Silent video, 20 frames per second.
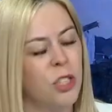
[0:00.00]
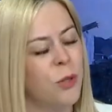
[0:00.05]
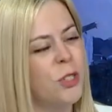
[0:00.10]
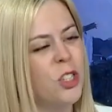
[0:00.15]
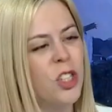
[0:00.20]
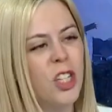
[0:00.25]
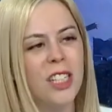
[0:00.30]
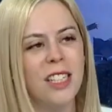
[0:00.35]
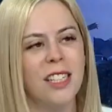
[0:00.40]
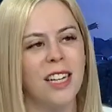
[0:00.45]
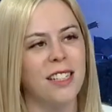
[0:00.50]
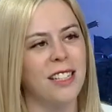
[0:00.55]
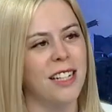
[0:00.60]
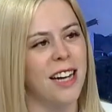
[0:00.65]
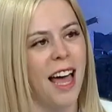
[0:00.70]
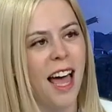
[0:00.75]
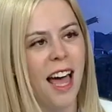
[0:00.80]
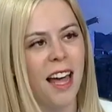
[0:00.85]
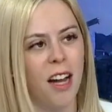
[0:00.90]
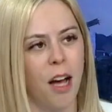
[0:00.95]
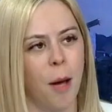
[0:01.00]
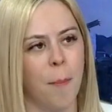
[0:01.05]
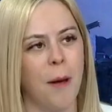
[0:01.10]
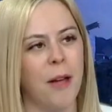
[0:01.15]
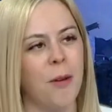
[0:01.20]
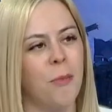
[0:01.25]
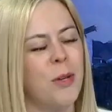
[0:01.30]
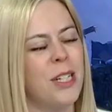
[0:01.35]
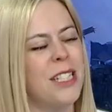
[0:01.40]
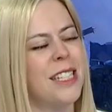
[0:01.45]
So it just doesn't add up,
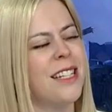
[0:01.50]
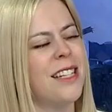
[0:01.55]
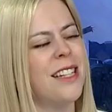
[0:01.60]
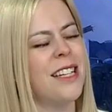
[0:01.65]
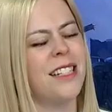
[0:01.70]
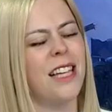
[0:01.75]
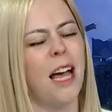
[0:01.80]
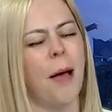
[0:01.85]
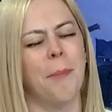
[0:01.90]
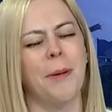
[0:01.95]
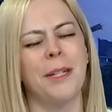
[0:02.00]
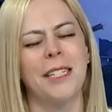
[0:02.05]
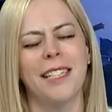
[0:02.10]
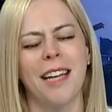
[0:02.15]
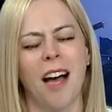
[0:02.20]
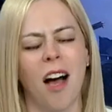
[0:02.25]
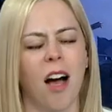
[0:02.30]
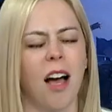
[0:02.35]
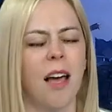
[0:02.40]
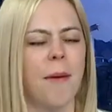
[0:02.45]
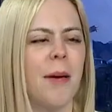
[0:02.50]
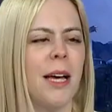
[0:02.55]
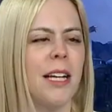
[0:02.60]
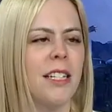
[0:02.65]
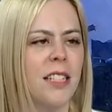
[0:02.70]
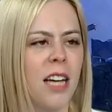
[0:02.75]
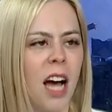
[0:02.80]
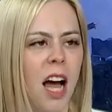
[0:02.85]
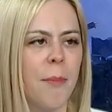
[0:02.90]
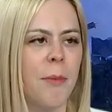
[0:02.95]
and we see this happen time
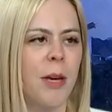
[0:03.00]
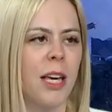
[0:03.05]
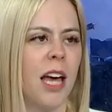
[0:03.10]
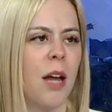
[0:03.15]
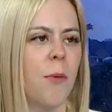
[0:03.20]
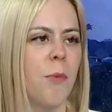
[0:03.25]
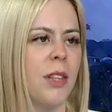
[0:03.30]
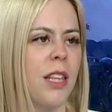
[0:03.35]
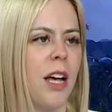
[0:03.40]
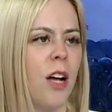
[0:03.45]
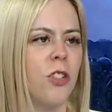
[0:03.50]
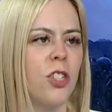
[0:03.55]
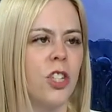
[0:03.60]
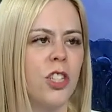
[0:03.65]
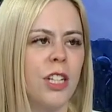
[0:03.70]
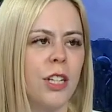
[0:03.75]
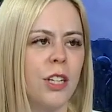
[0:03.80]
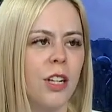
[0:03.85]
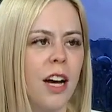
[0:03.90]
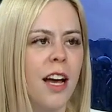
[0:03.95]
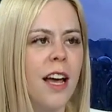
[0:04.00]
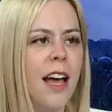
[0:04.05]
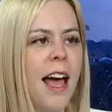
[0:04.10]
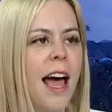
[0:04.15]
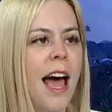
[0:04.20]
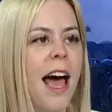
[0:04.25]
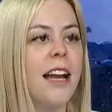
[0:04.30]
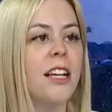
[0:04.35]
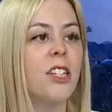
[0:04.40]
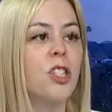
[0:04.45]
and time again with Al Jazeera,
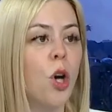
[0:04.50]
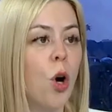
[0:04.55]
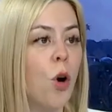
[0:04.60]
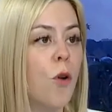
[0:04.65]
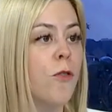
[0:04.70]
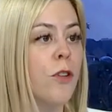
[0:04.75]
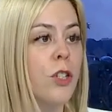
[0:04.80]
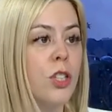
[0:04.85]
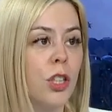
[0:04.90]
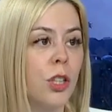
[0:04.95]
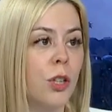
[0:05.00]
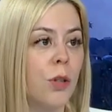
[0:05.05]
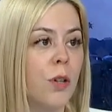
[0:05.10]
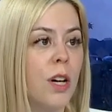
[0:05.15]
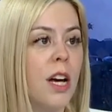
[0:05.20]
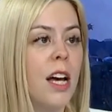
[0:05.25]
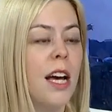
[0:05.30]
and it's overdue.